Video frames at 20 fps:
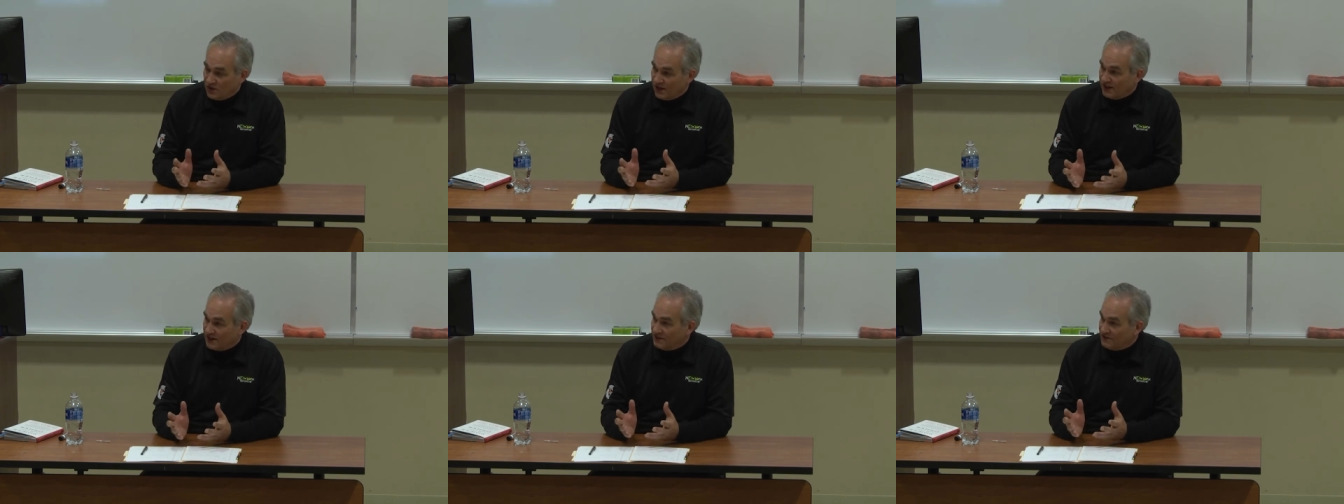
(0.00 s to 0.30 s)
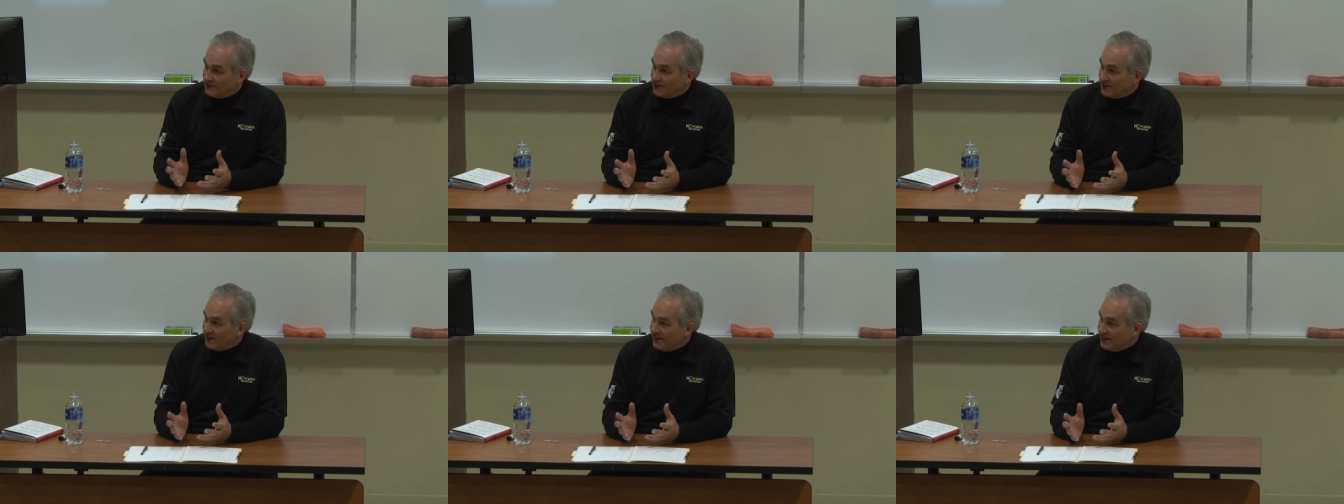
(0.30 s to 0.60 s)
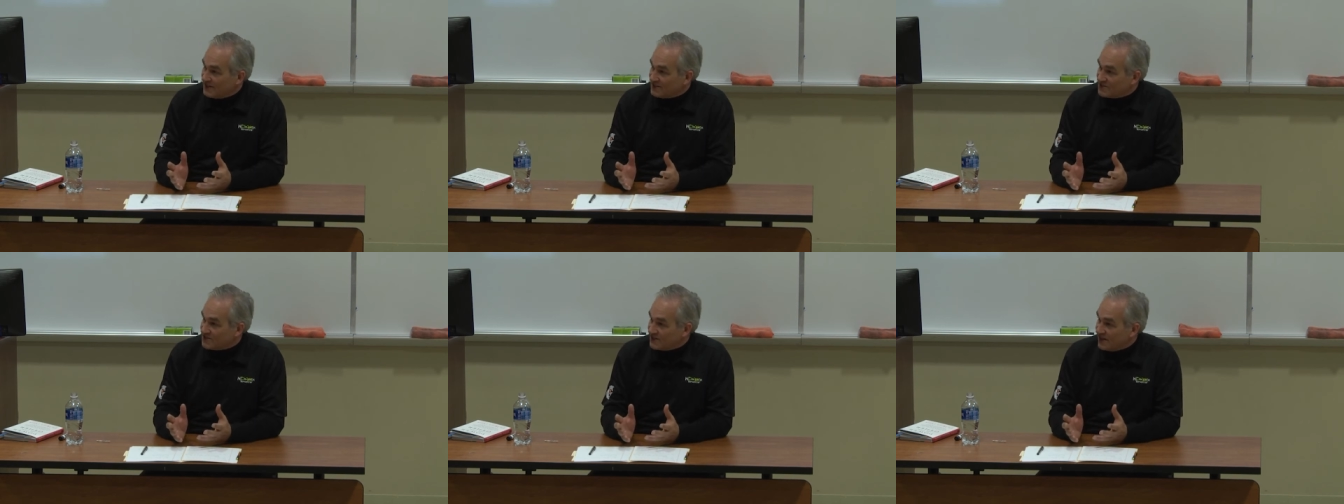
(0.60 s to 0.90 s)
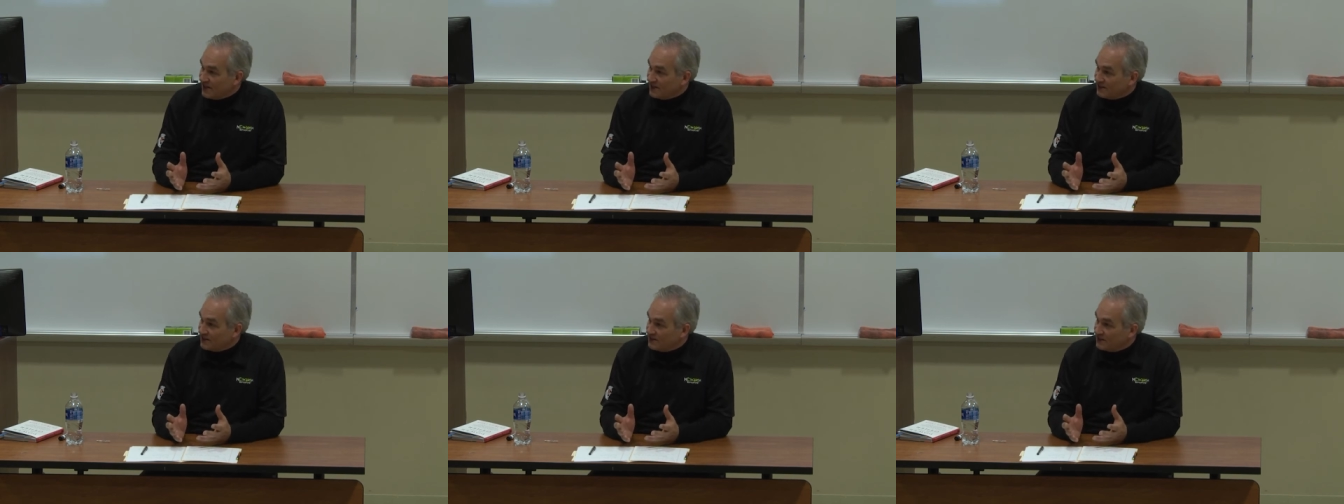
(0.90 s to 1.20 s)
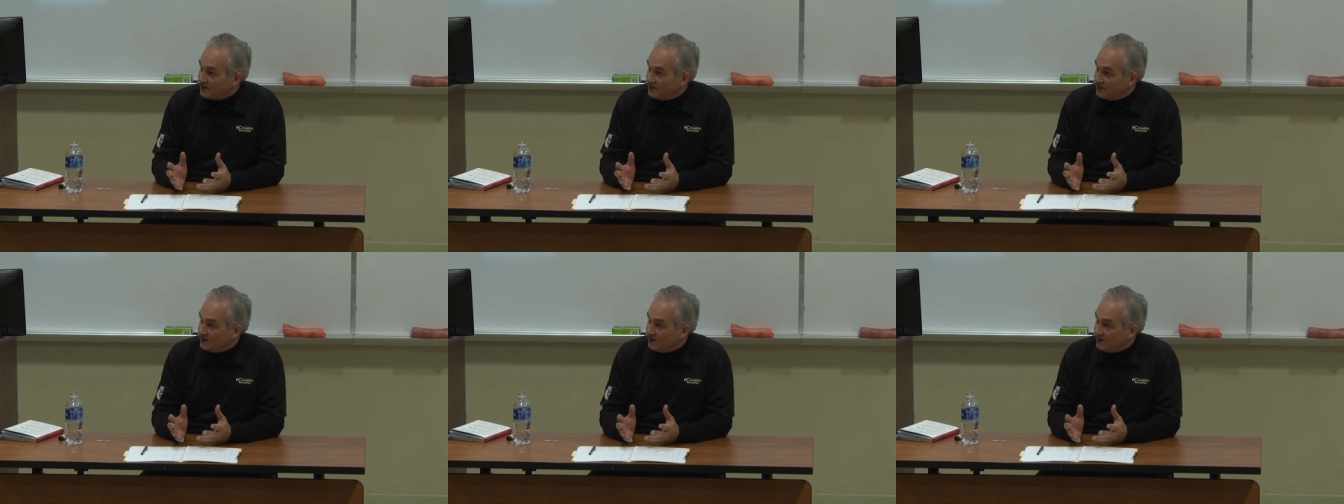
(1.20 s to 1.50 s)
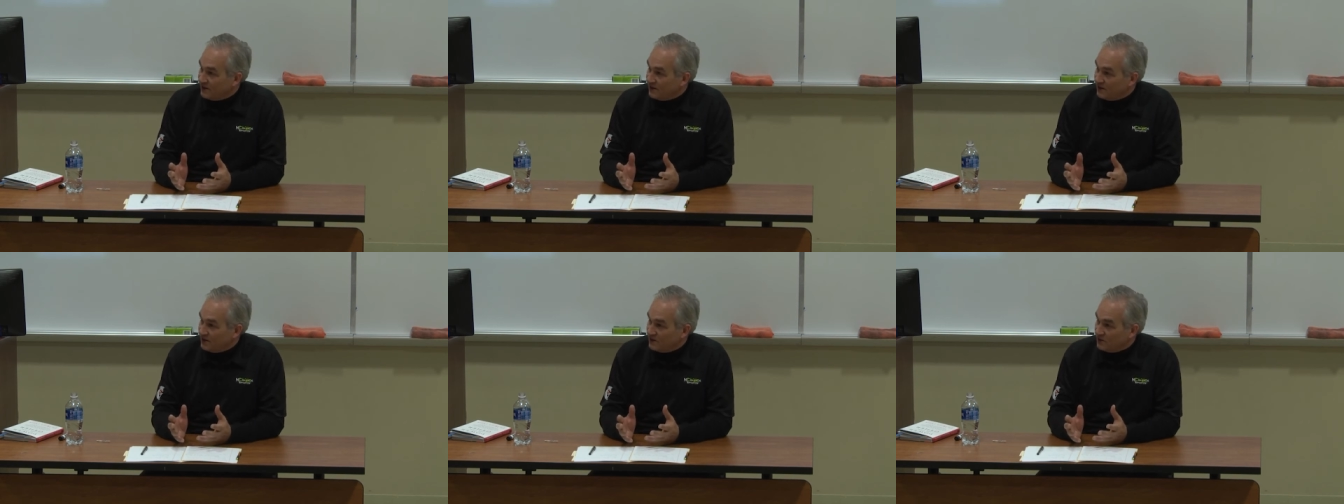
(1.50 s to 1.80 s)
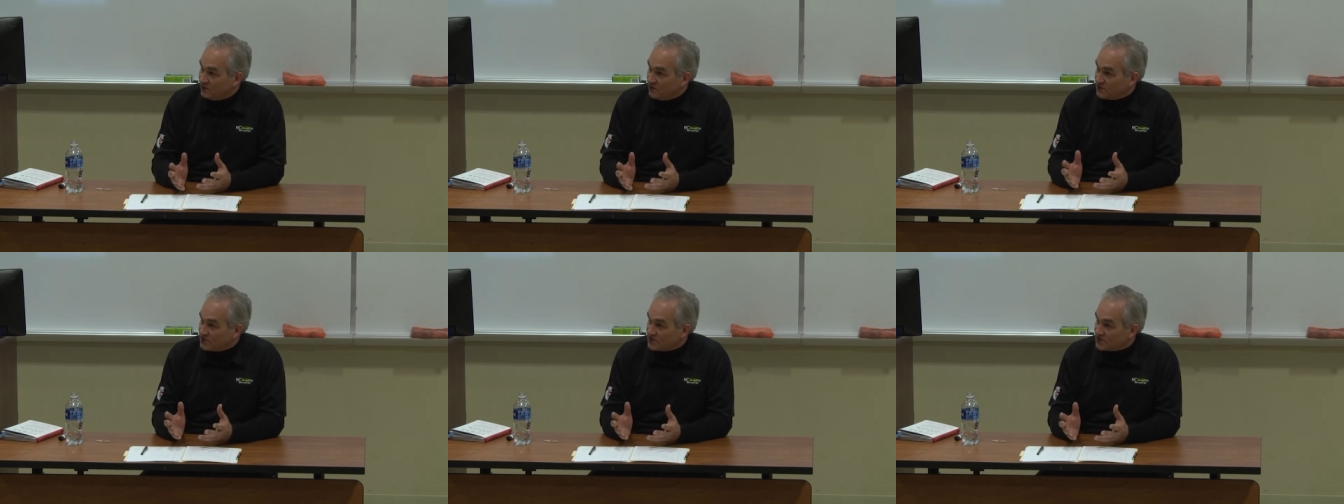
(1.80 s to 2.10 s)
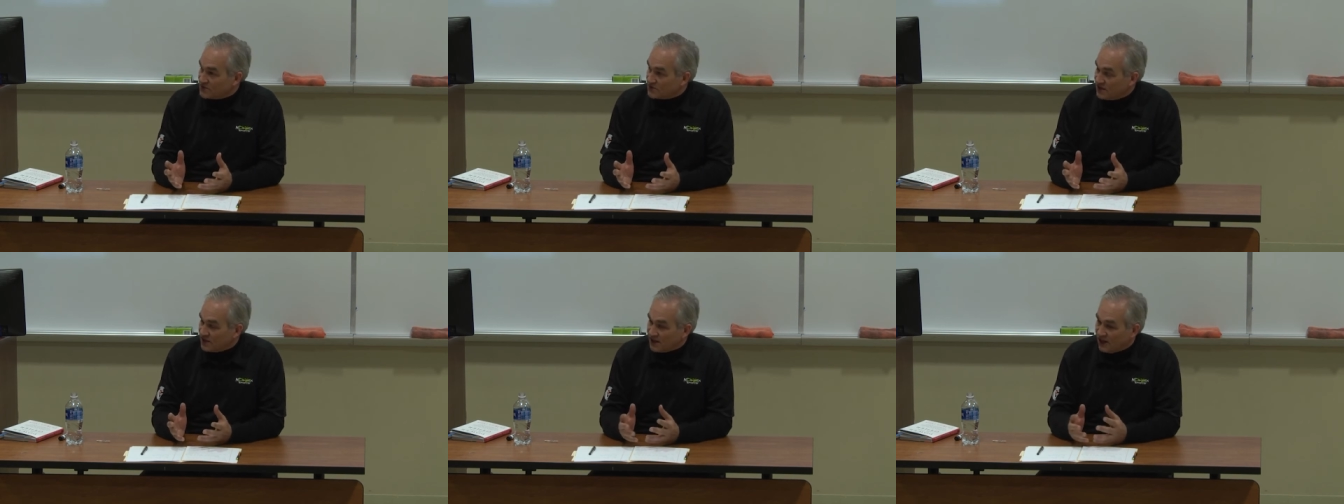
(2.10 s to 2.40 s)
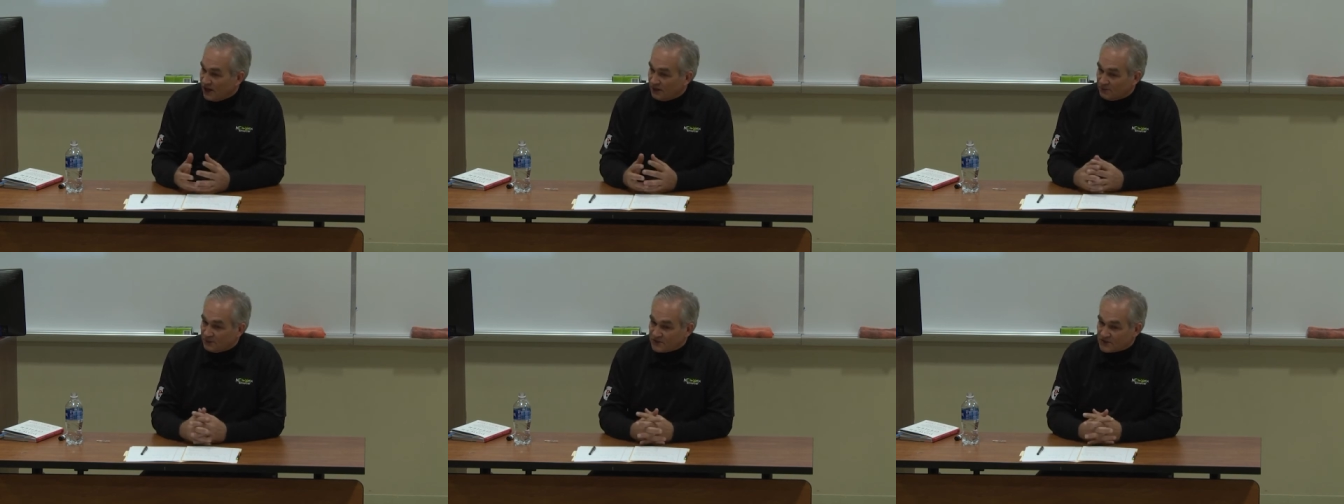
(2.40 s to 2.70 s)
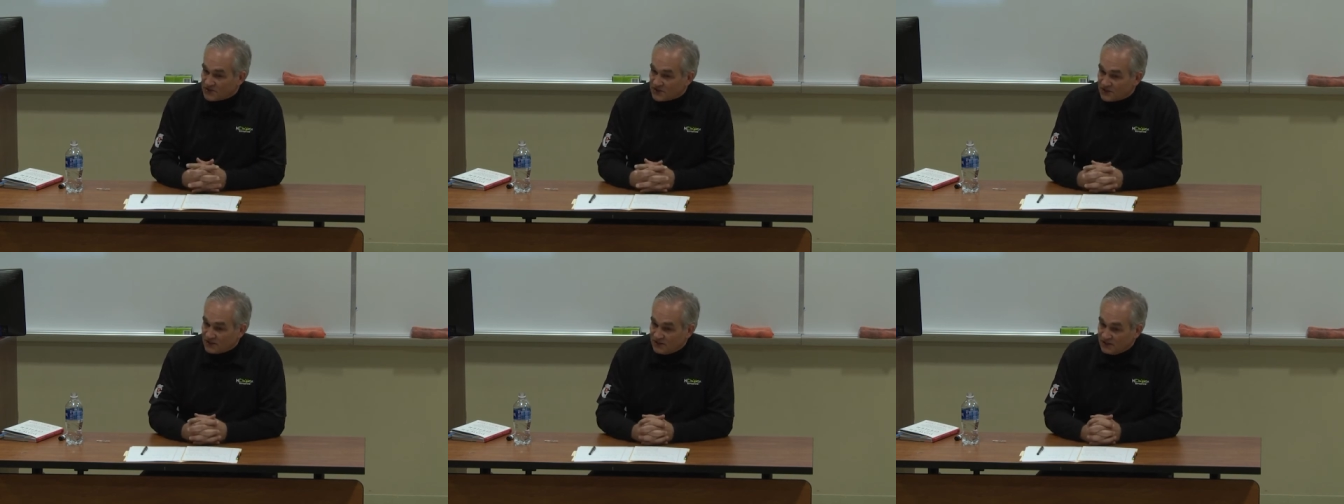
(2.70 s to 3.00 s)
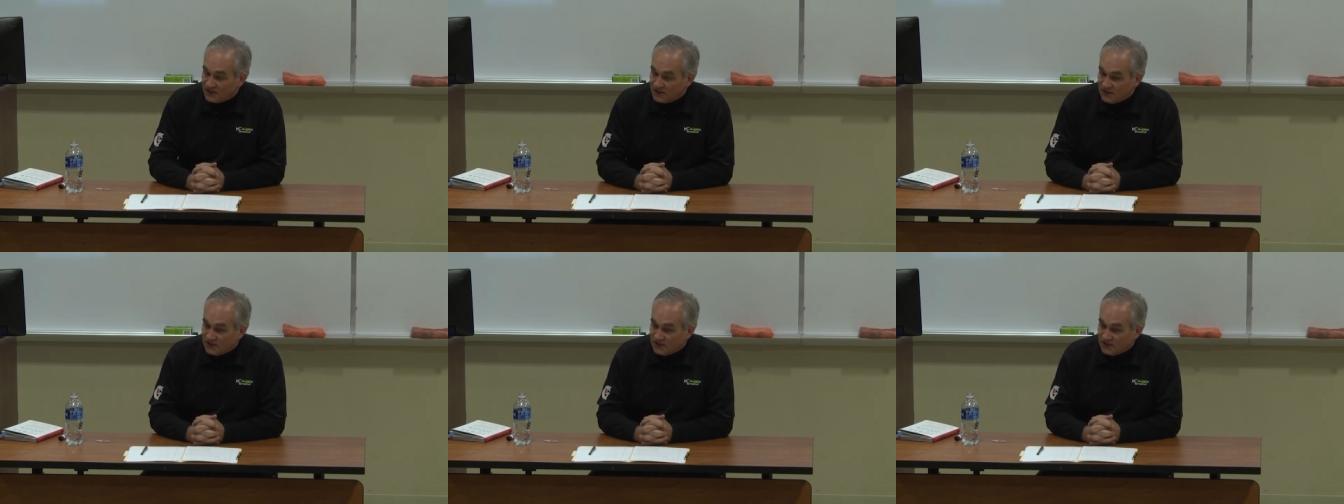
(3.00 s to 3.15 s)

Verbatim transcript: kind of that I had set uh, was accomplished.